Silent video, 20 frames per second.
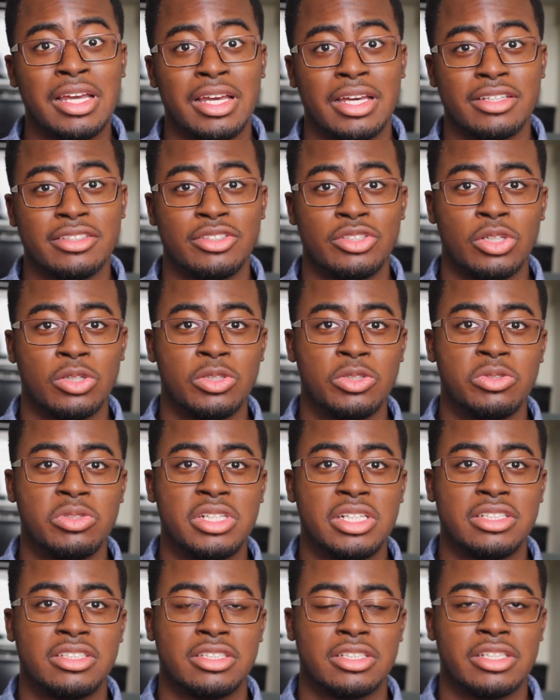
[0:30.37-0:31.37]
and so you
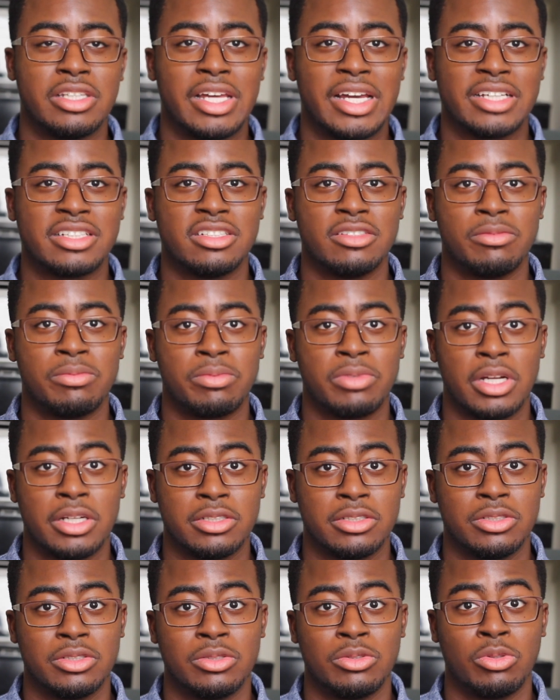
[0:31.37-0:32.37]
need selective
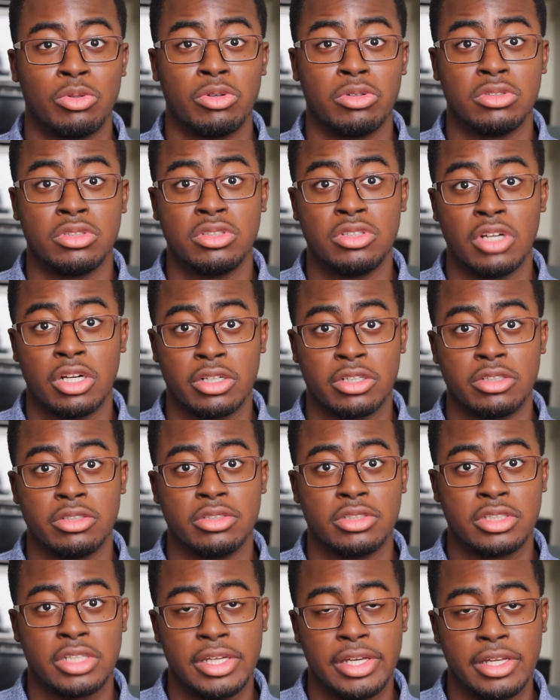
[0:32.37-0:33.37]
pressure towards darker
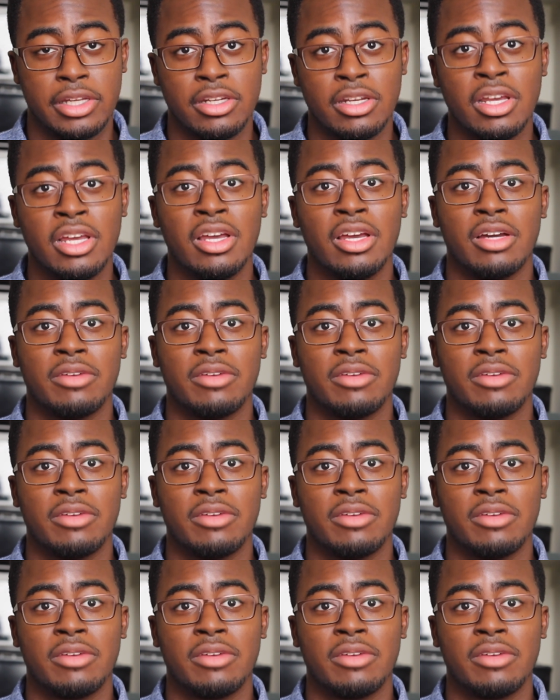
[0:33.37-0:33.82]
skin